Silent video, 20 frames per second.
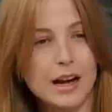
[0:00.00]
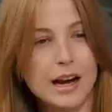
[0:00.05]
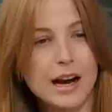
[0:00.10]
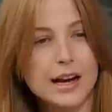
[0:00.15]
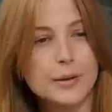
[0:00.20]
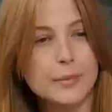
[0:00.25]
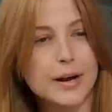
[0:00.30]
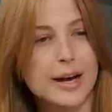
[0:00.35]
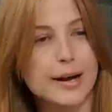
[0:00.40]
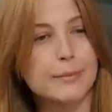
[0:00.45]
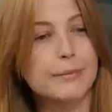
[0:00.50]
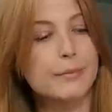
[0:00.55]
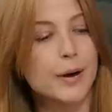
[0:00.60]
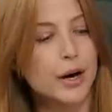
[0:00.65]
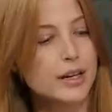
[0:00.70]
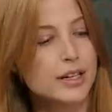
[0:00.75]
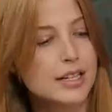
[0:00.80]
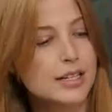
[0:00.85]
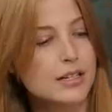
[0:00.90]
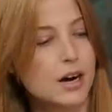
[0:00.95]
Anyway,
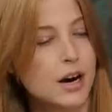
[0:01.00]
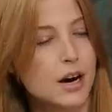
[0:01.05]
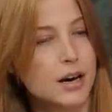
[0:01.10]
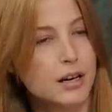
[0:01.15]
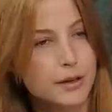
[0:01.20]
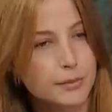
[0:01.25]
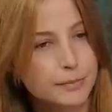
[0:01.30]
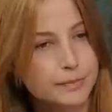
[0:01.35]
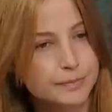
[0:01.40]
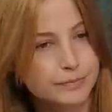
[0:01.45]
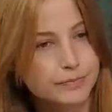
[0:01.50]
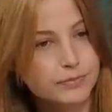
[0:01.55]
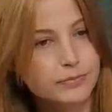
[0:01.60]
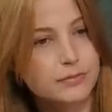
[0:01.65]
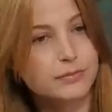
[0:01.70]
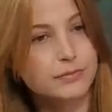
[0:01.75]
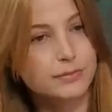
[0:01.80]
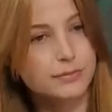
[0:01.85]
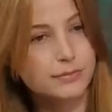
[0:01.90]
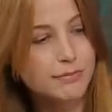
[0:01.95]
party talk.
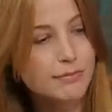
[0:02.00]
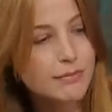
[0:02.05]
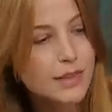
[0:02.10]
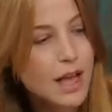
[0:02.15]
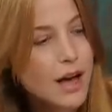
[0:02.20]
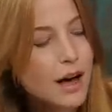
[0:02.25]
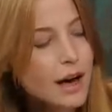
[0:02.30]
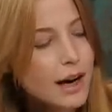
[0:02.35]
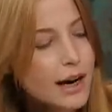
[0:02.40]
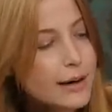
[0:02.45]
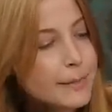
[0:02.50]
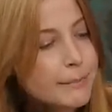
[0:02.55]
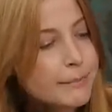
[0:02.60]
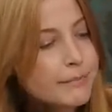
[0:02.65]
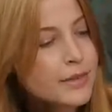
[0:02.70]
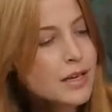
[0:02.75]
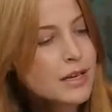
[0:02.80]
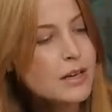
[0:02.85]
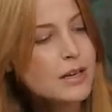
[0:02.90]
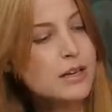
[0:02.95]

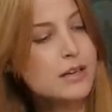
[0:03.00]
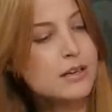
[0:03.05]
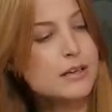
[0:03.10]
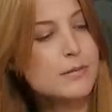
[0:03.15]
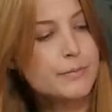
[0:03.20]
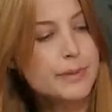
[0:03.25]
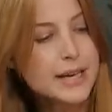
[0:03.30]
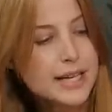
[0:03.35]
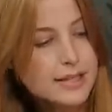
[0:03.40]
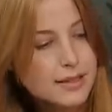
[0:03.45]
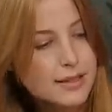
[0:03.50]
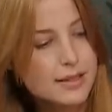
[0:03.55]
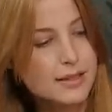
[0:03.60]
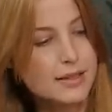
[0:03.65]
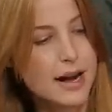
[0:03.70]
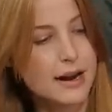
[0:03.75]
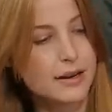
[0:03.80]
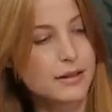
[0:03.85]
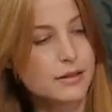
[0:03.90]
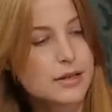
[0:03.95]
Um, pizza
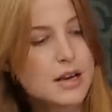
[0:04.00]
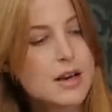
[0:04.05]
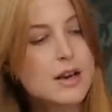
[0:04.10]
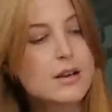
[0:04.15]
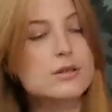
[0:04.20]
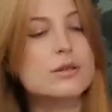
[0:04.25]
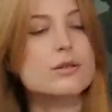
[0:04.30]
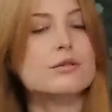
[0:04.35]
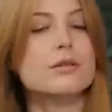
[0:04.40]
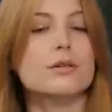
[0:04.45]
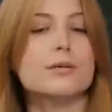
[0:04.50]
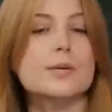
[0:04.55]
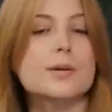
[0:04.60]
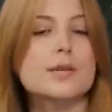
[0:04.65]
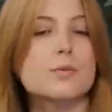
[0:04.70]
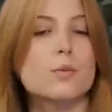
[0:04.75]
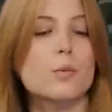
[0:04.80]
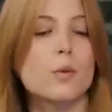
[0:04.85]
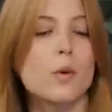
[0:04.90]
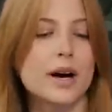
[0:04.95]
styles. So there
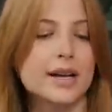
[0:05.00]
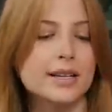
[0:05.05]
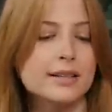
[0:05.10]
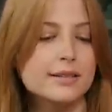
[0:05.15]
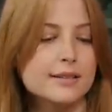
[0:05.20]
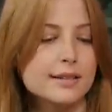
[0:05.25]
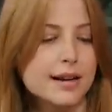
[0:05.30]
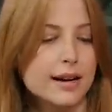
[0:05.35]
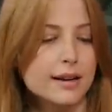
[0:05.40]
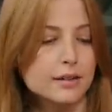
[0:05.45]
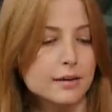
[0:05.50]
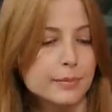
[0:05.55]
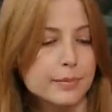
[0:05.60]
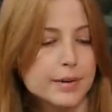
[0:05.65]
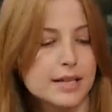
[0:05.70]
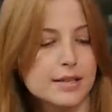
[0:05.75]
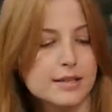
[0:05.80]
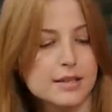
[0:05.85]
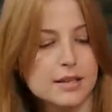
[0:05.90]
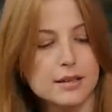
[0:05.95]
was one style of
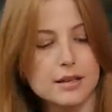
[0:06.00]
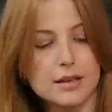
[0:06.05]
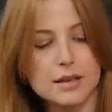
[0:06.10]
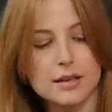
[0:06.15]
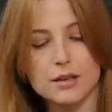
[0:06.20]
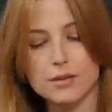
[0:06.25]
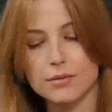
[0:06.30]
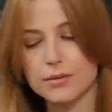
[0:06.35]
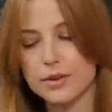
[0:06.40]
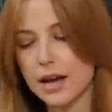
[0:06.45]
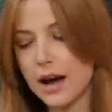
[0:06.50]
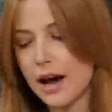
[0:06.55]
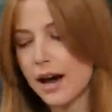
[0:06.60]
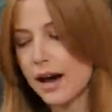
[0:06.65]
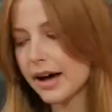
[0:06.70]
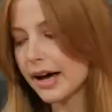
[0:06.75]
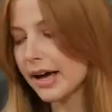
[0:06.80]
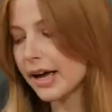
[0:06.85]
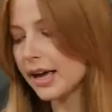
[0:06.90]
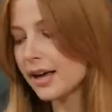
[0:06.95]
pizza. Thank you. That
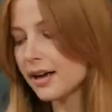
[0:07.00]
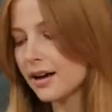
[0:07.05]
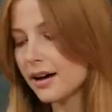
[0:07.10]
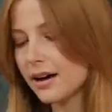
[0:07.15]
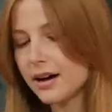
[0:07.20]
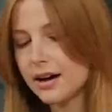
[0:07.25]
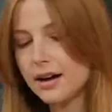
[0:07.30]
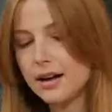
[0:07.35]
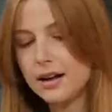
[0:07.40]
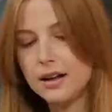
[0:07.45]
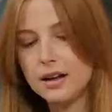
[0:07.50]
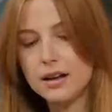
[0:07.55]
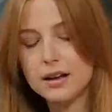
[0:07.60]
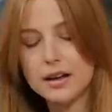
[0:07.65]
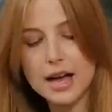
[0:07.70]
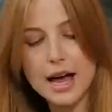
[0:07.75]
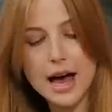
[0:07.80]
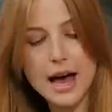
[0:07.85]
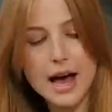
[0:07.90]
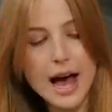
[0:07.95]
I
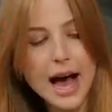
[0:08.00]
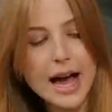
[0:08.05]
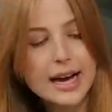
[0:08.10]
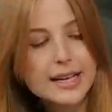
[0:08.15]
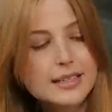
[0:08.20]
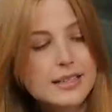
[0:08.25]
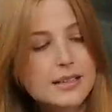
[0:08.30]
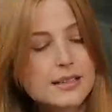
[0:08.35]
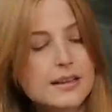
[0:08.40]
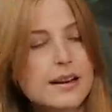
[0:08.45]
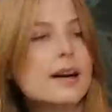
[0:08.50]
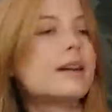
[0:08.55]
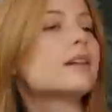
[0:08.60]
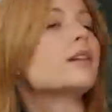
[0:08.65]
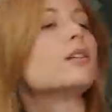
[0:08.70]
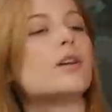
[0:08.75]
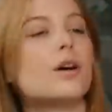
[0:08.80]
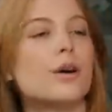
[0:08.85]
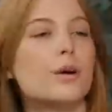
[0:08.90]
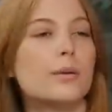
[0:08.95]
uh. I did not
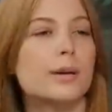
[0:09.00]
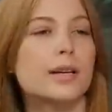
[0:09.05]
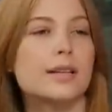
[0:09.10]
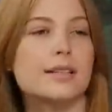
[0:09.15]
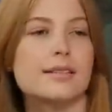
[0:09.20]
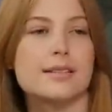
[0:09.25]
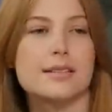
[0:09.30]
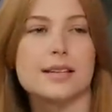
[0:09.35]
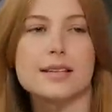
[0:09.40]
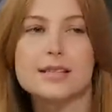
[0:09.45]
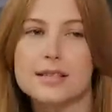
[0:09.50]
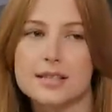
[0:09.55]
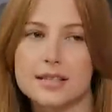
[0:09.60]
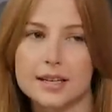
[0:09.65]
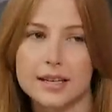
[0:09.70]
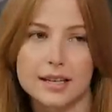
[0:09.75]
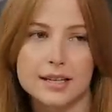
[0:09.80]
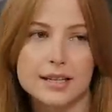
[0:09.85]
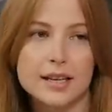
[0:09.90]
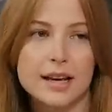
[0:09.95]
know
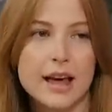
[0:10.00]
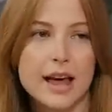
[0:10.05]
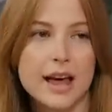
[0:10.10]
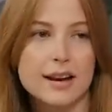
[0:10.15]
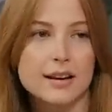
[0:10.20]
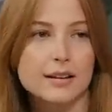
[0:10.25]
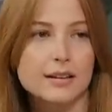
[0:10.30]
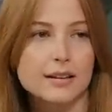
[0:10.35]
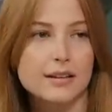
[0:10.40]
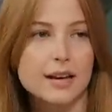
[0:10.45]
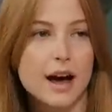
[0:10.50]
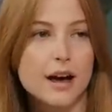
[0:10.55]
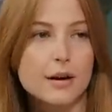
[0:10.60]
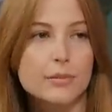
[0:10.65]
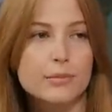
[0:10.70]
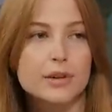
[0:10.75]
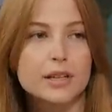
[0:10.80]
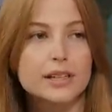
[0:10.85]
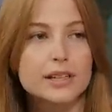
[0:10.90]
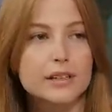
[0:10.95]
existed, and it
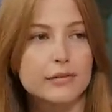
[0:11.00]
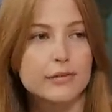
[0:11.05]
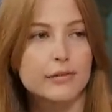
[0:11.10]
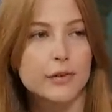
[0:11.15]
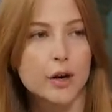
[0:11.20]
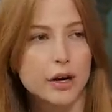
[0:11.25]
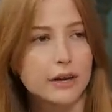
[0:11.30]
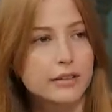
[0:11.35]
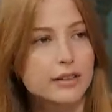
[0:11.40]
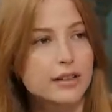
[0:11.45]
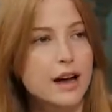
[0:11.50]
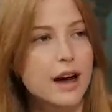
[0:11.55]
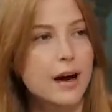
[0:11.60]
got really far in the